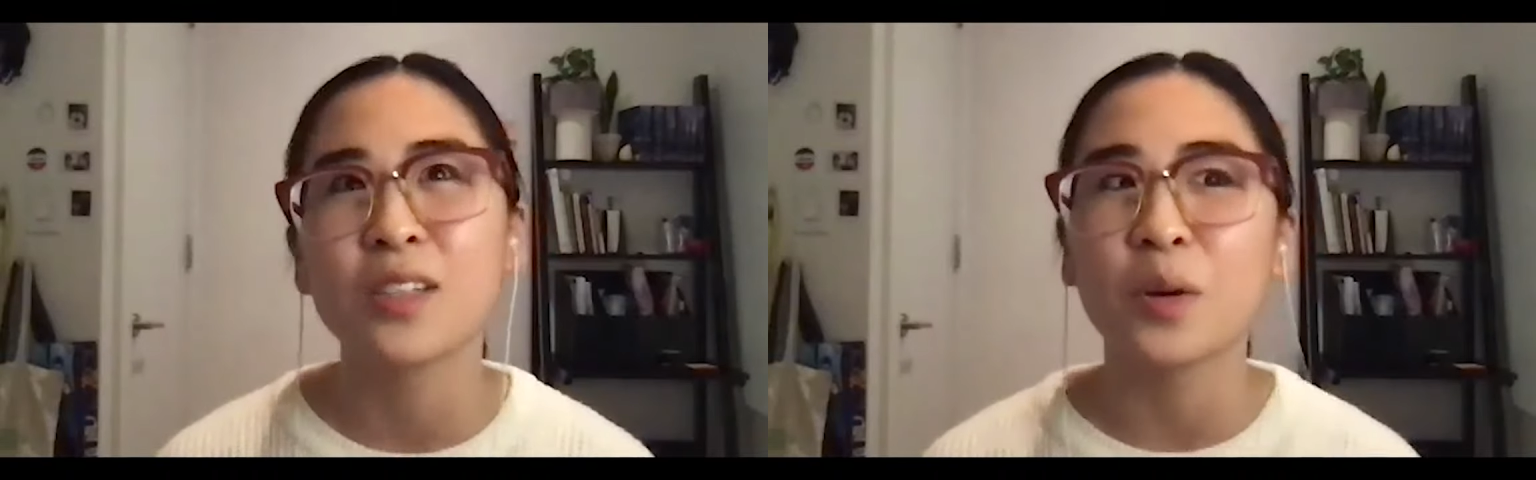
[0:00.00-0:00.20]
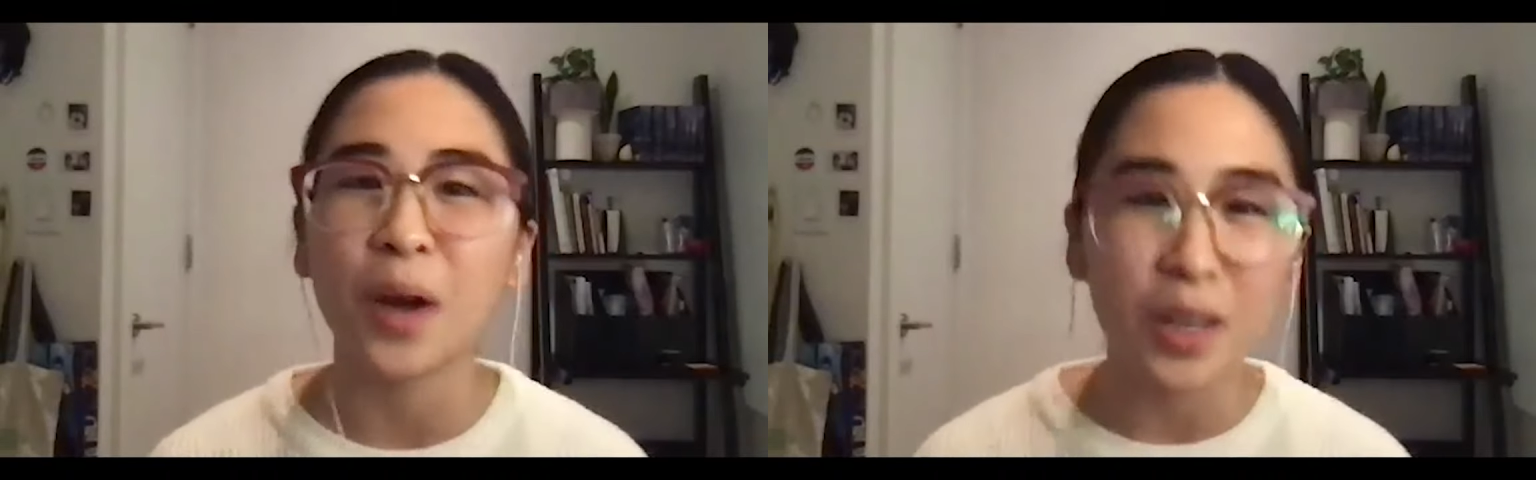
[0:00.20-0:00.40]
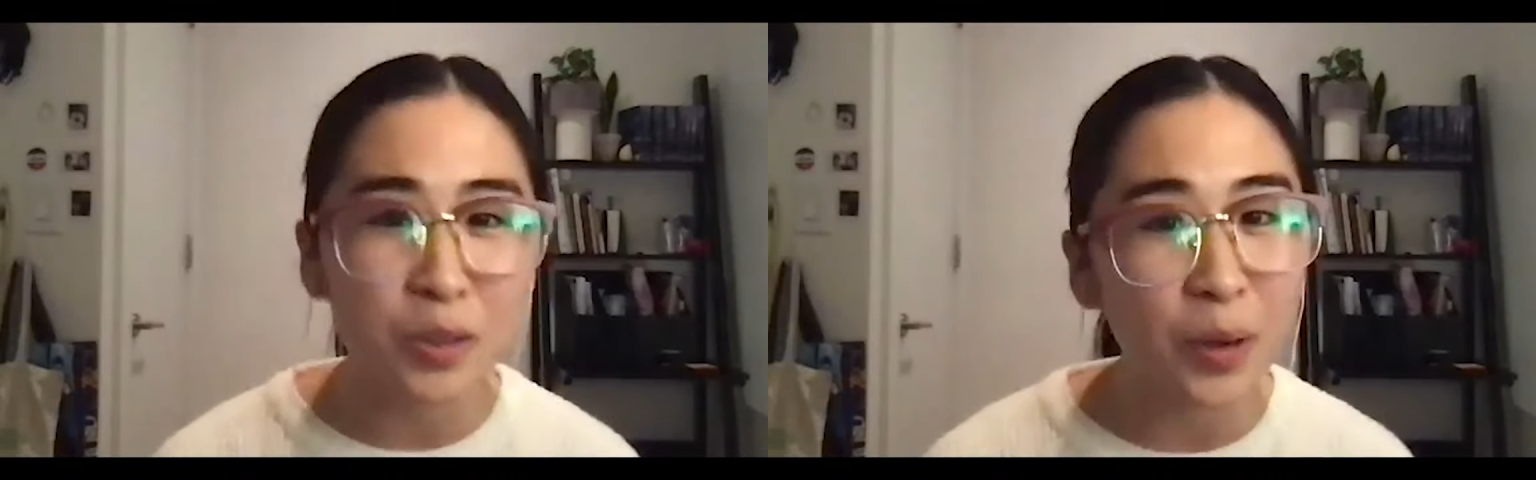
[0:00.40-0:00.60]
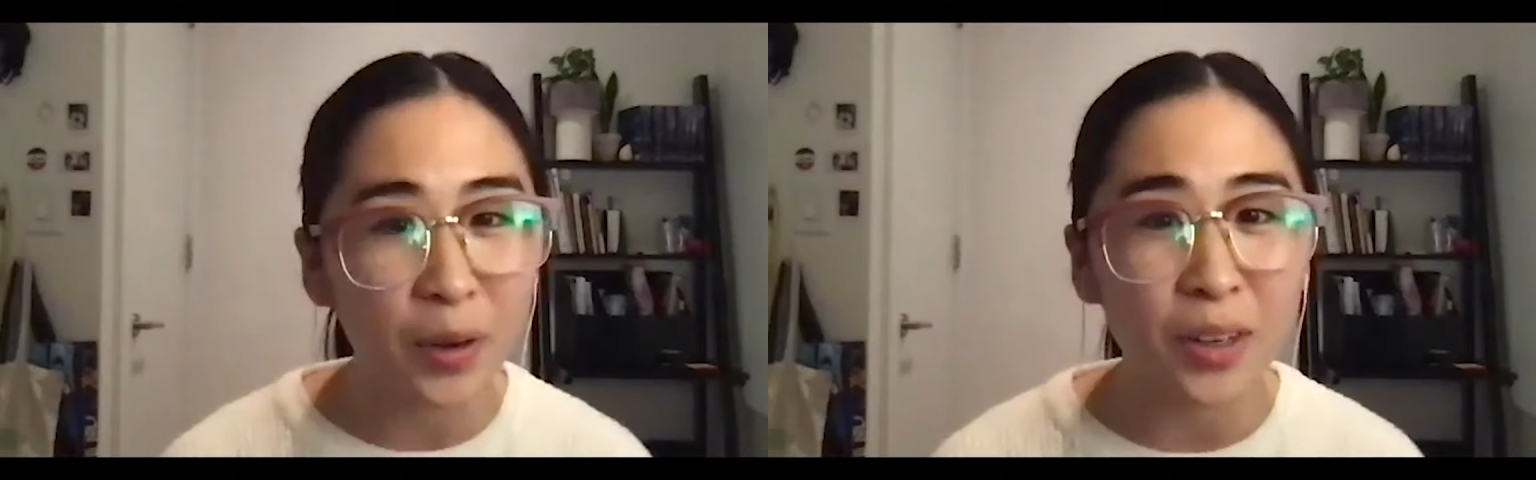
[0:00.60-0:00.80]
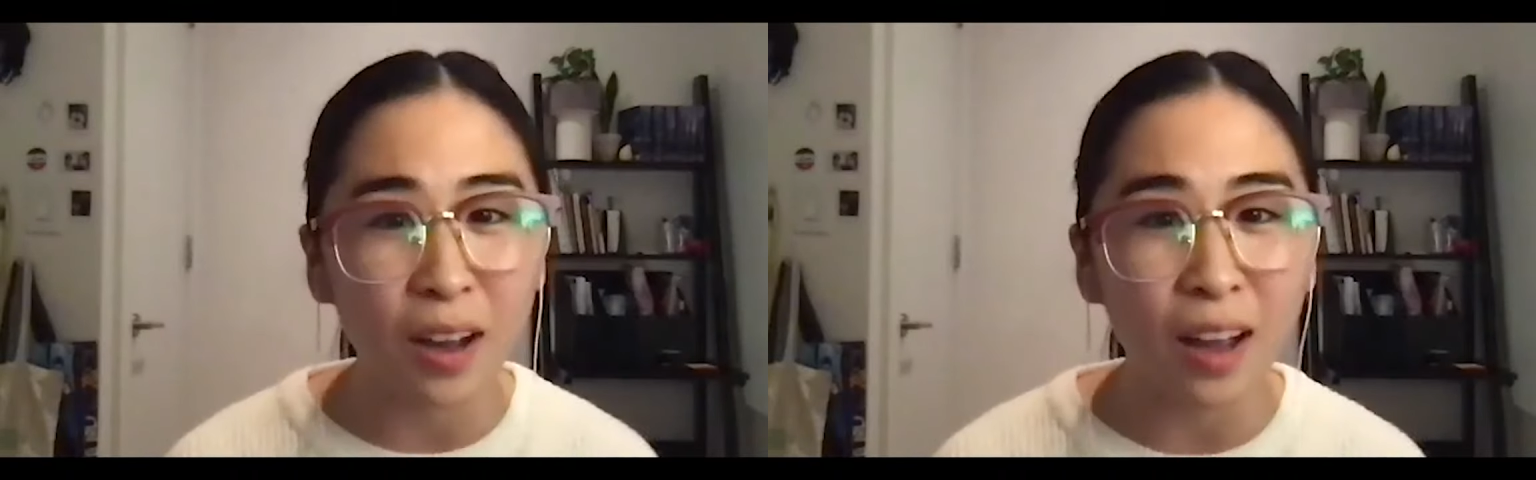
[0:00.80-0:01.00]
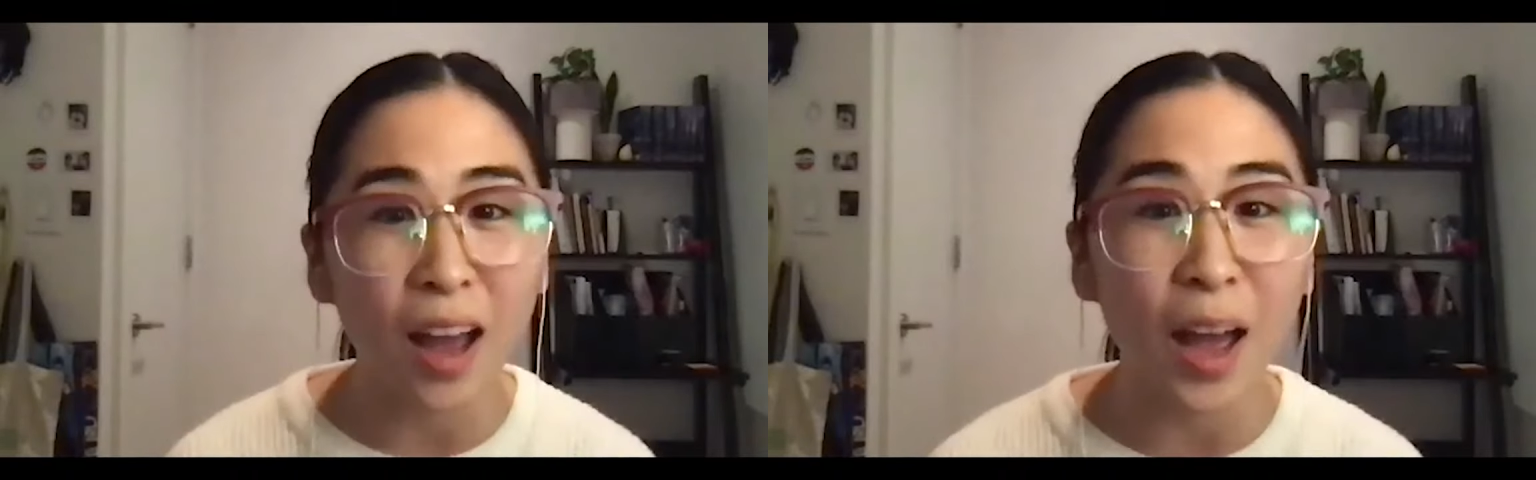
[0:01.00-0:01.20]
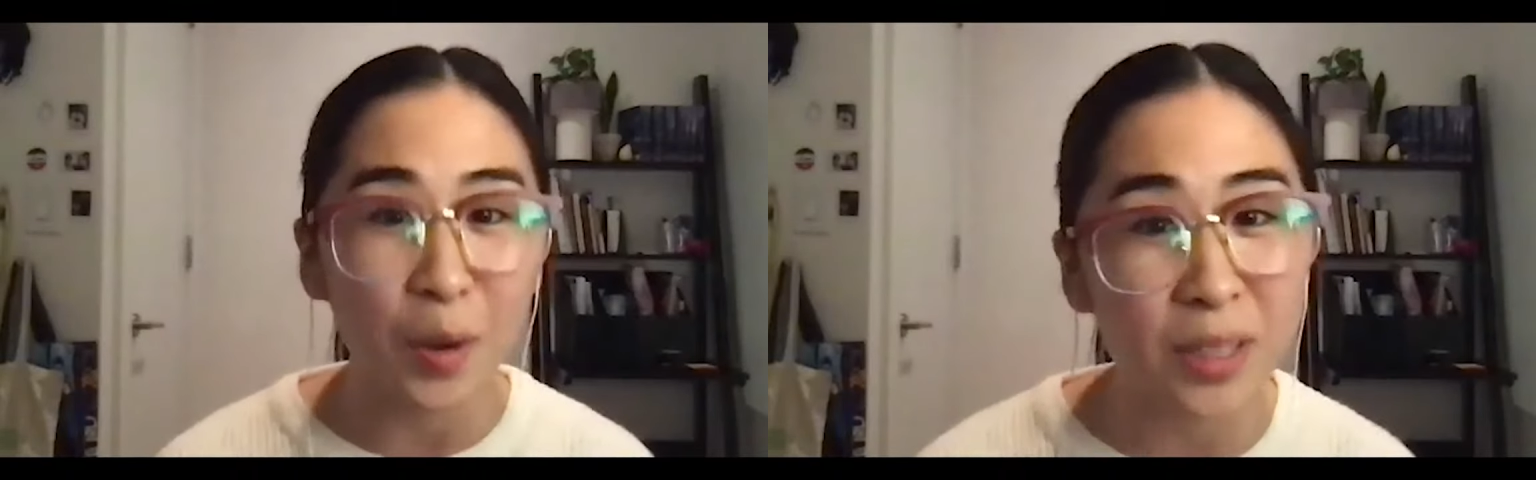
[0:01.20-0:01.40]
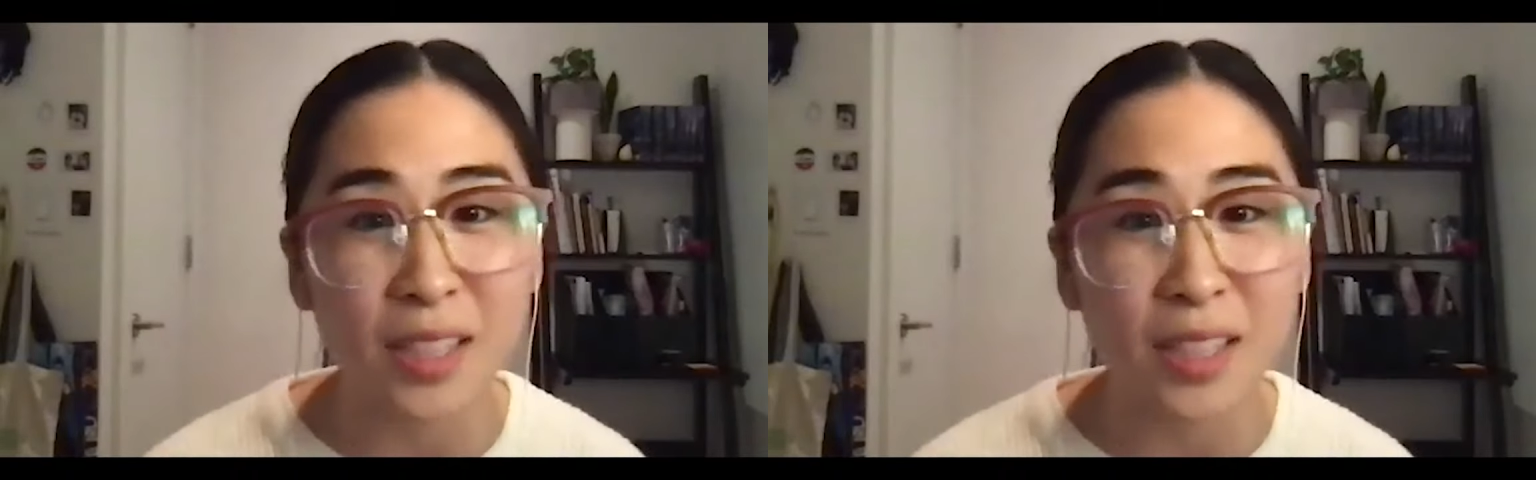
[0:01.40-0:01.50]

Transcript: So extra credit or not, I